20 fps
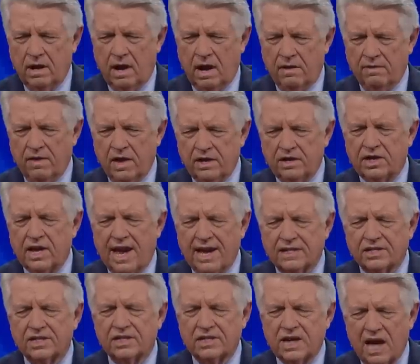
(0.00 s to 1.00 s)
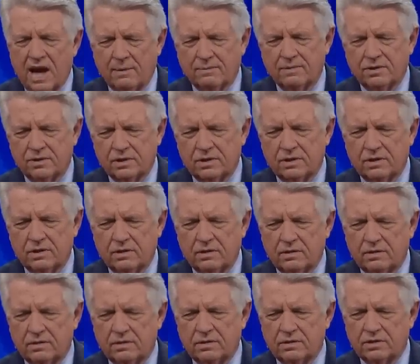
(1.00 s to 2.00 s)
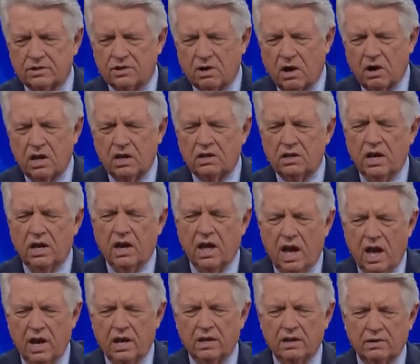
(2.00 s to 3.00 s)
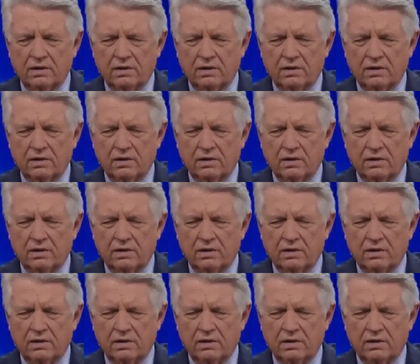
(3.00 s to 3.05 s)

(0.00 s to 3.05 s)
And then take steps, starting today,